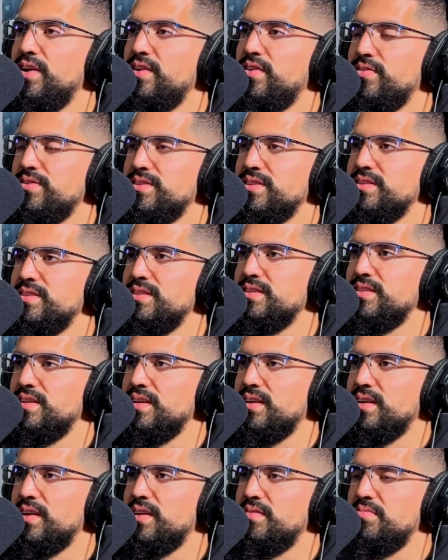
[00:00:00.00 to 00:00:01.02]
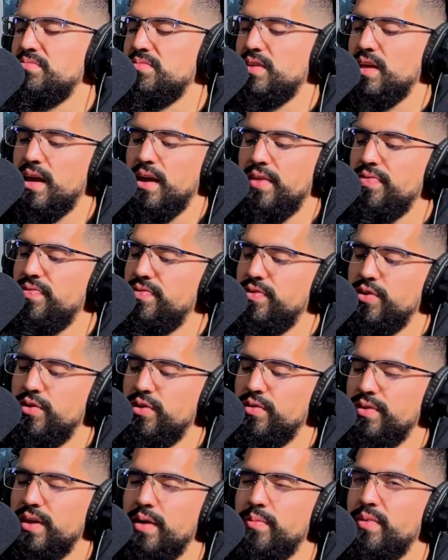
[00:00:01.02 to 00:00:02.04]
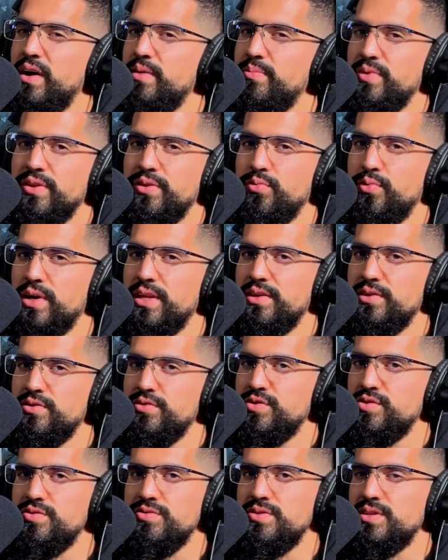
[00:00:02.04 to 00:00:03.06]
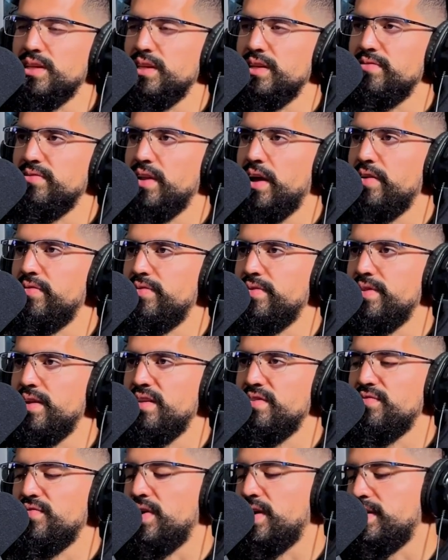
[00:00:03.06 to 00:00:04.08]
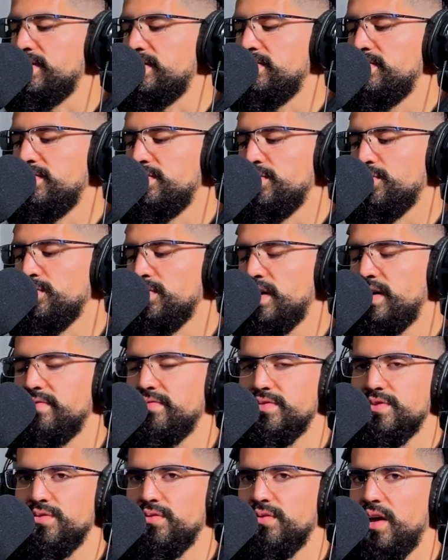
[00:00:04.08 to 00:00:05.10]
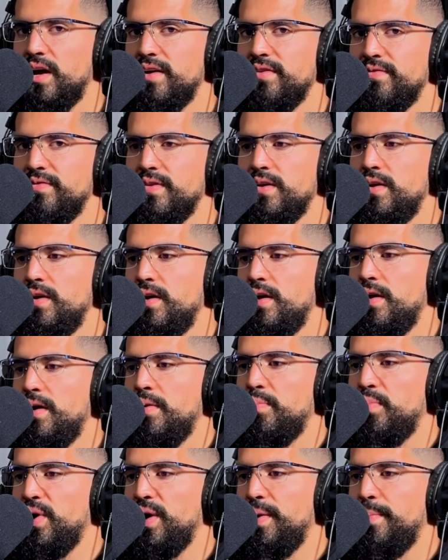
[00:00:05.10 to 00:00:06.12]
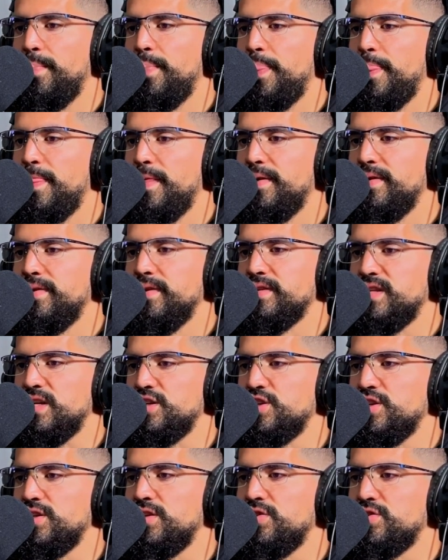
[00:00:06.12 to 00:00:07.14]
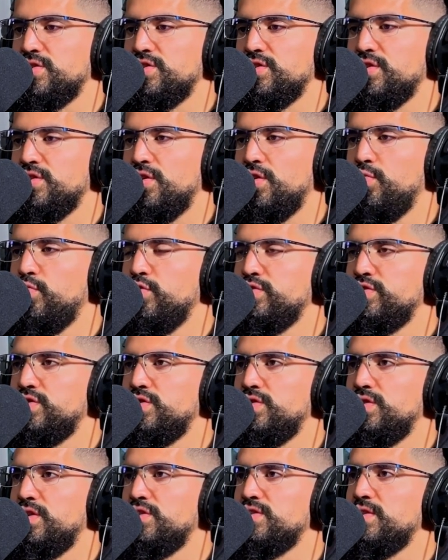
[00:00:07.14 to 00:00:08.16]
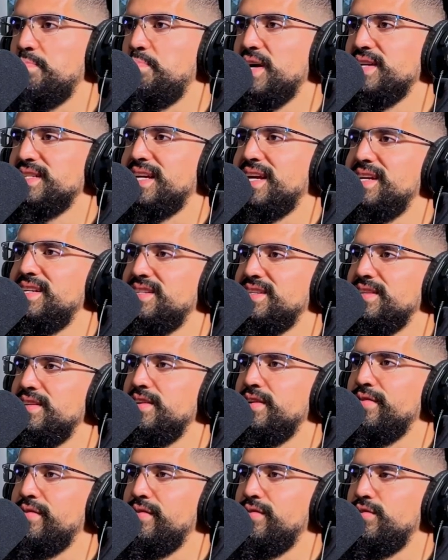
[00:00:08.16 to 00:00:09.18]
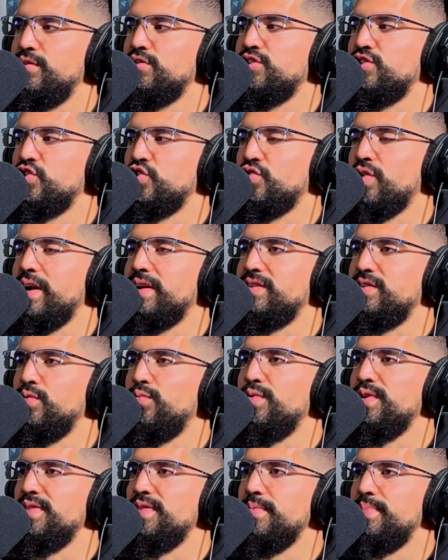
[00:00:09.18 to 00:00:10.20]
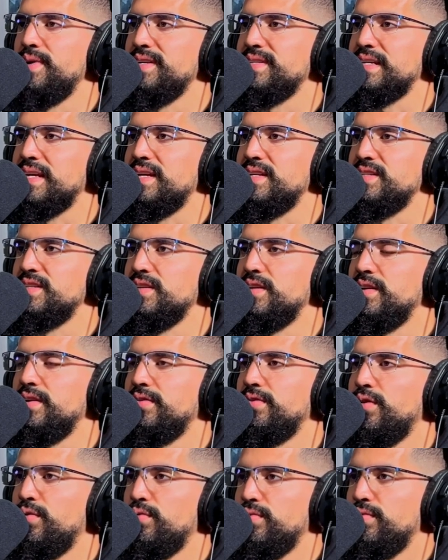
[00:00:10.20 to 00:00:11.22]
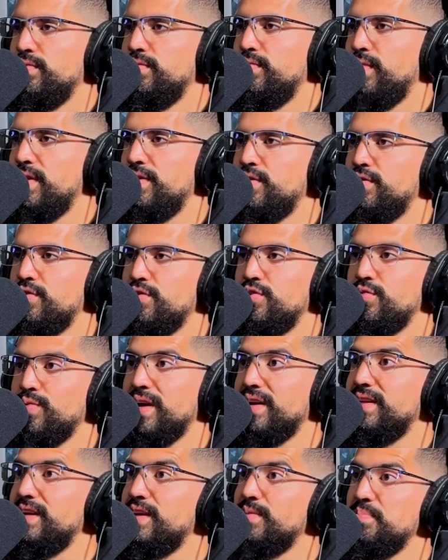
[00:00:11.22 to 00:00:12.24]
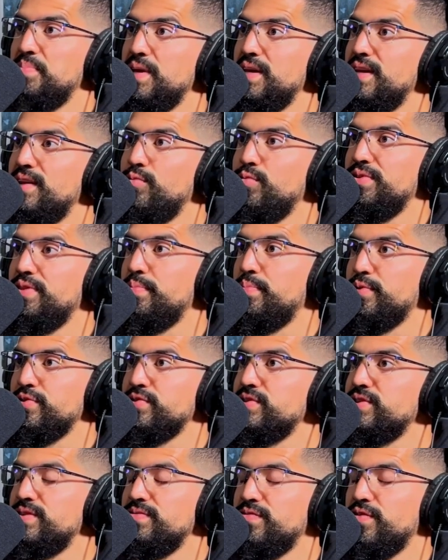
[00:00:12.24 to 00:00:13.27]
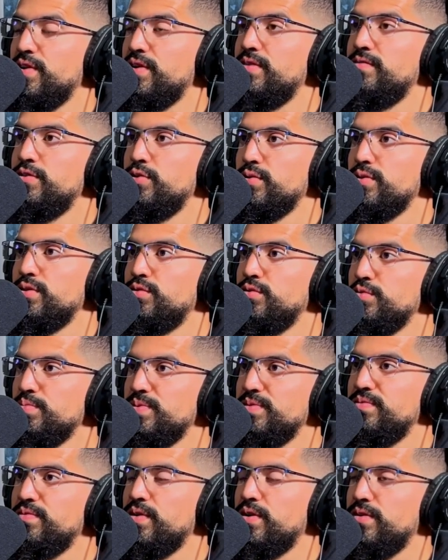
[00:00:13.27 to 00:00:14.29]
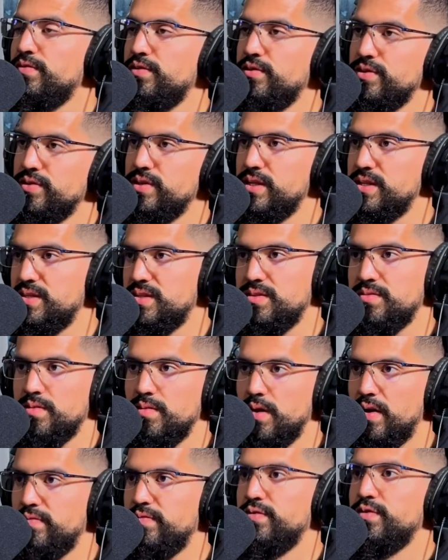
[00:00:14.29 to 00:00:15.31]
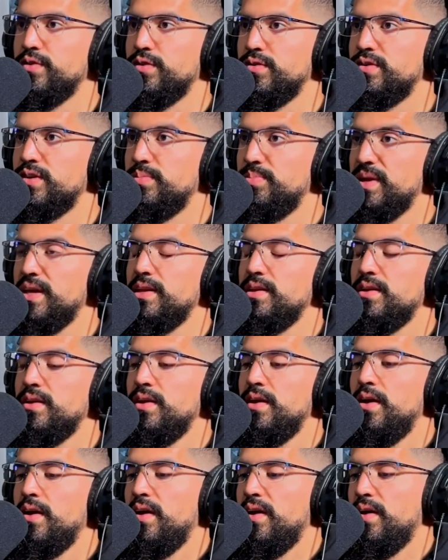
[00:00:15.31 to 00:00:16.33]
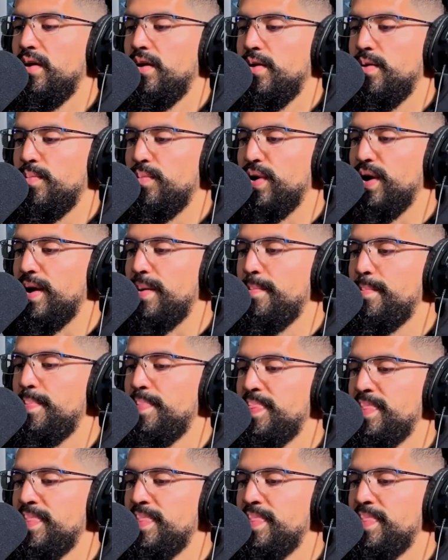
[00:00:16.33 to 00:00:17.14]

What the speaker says: narcissistic, and that that might be the way that you choose to live life, and that's fine. Your life is your life, but essentially there's a best case scenario, and you're just trying to win the best case scenario. Whether you're directly competing with the person in front of you or the group in front of you is up for debate, but